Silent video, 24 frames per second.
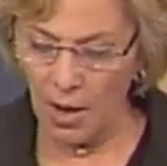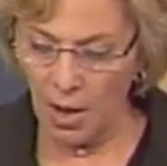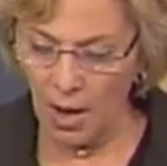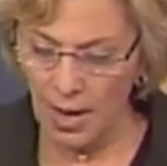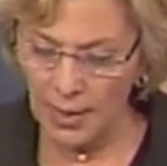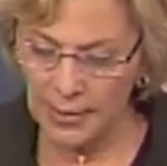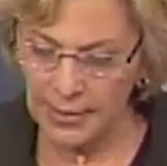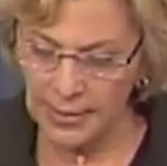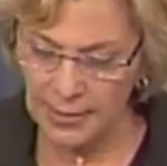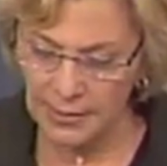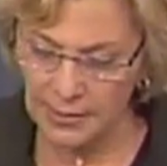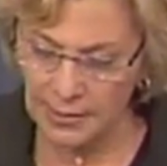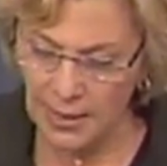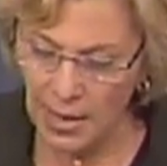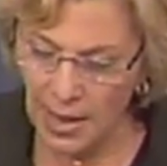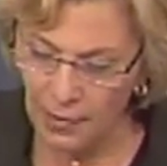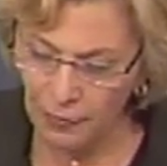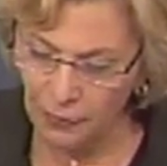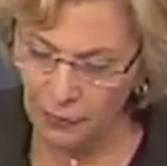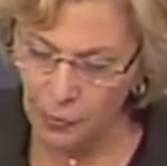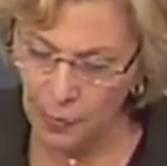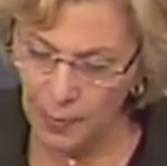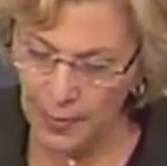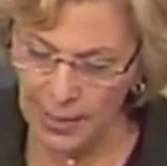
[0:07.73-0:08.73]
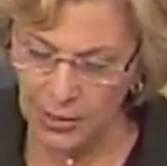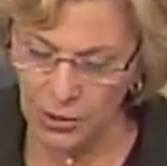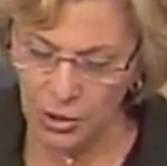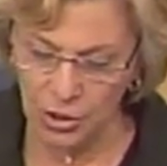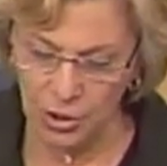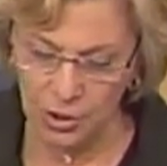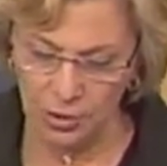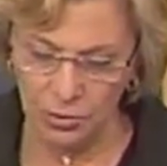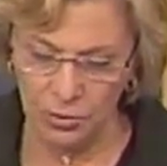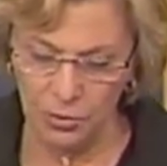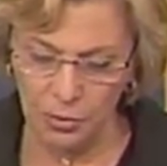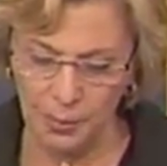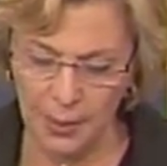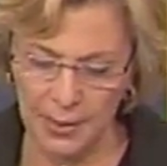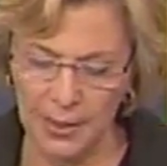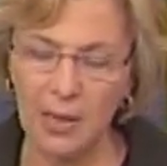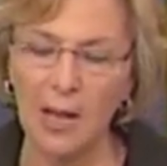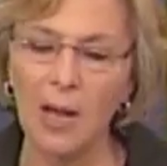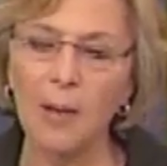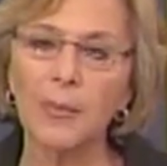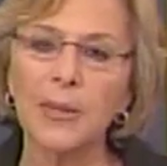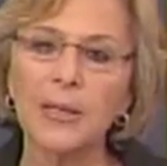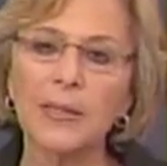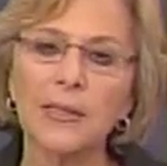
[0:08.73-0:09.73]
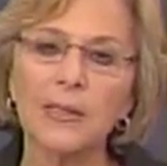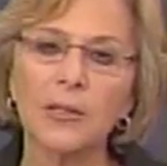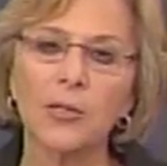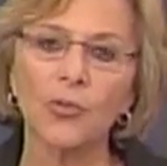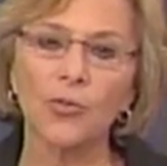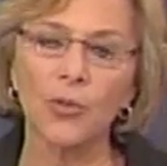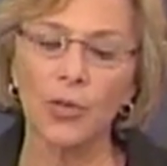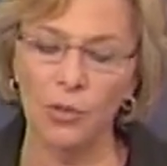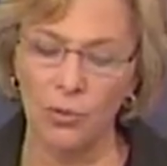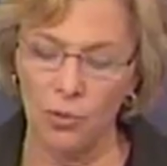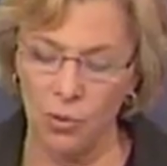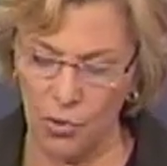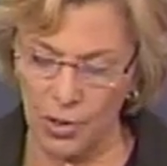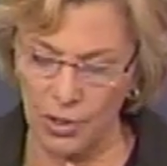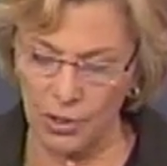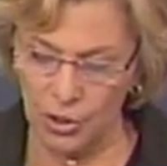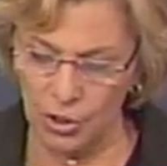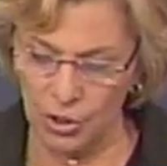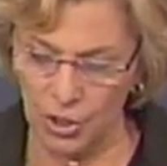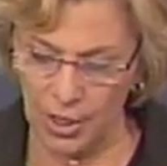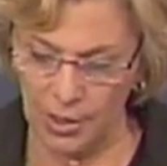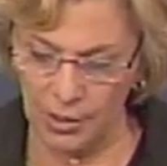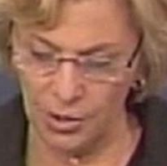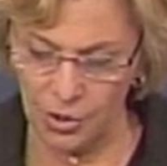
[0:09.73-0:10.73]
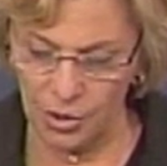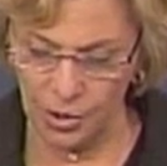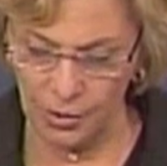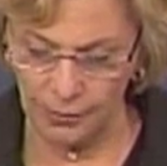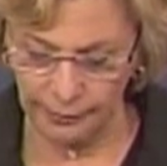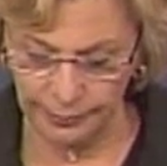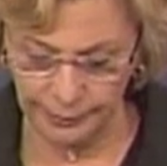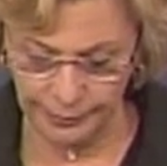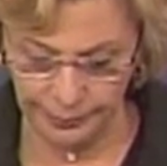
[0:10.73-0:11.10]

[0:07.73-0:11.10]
on his confirmation to become a district court judge,